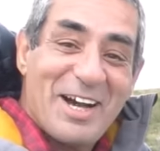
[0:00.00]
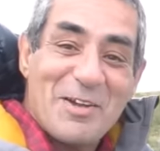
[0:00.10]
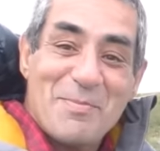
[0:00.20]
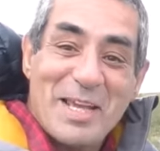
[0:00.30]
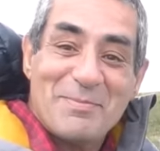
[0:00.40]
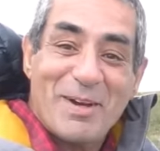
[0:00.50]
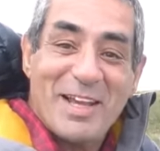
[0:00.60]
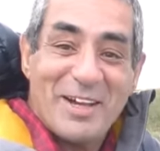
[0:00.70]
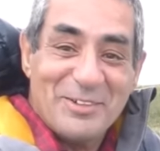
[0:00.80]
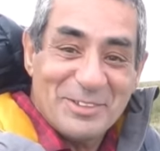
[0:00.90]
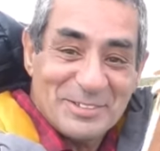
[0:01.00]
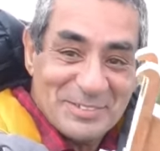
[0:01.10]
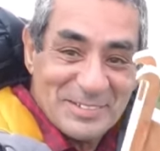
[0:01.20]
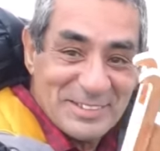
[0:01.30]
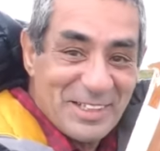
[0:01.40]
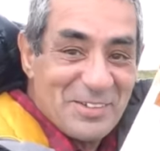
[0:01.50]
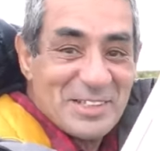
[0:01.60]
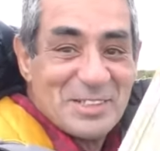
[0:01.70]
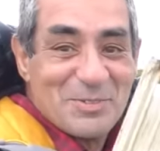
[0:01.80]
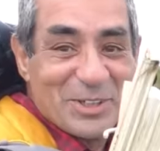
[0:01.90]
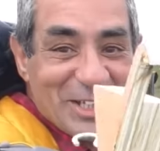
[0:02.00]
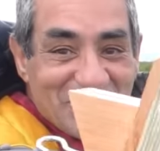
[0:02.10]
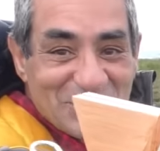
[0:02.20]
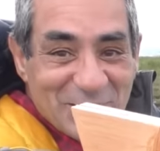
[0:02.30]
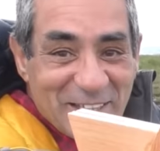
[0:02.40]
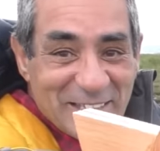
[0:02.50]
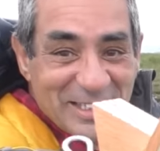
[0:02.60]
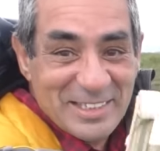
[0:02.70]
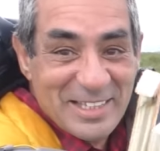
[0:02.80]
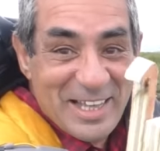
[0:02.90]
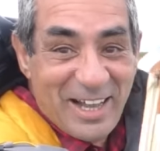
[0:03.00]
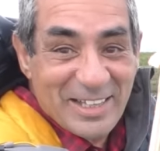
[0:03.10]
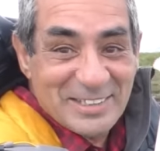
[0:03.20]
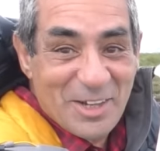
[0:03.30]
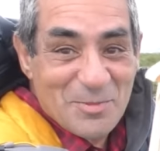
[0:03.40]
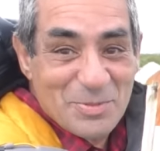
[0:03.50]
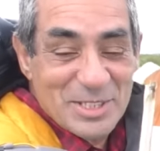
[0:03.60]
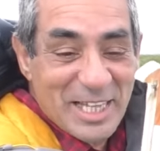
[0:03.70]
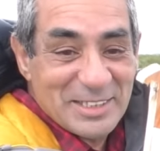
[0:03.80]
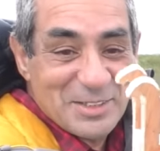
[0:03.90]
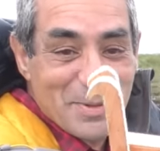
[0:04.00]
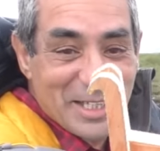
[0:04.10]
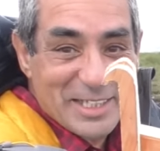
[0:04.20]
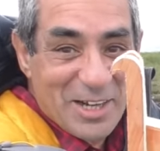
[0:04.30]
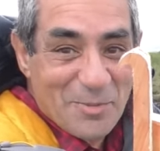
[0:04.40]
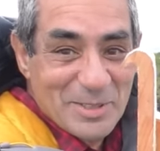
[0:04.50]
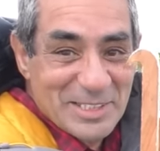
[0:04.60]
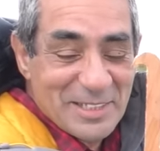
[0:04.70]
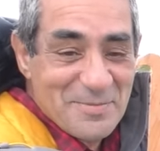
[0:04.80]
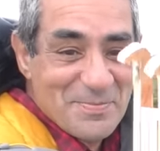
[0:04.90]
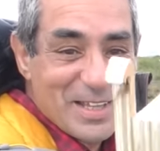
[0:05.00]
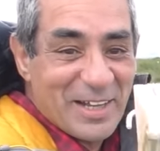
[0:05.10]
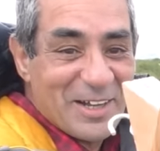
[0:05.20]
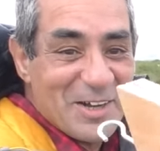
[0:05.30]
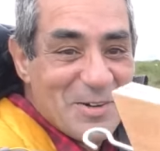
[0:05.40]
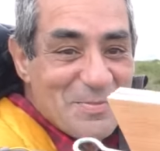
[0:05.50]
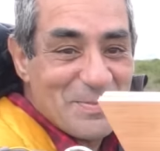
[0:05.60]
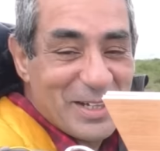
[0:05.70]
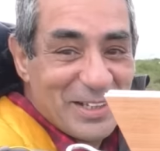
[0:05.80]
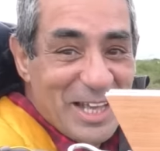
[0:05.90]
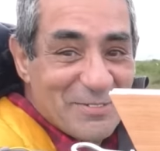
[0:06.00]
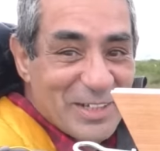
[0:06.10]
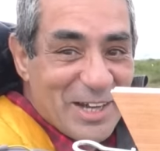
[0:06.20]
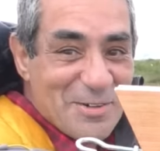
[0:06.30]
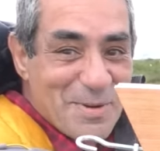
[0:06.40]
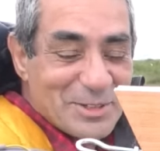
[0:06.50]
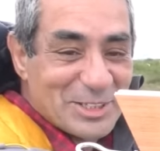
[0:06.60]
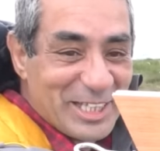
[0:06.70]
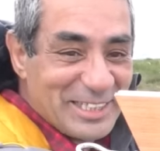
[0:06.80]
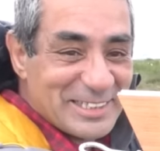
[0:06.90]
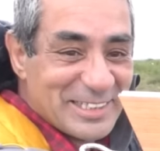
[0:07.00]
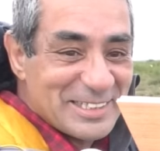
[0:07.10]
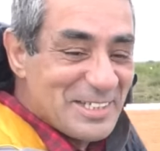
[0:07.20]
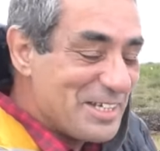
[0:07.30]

I made my own. So this is what it looks like. I don't pretend to be a carpenter, but I'll have a go at most things.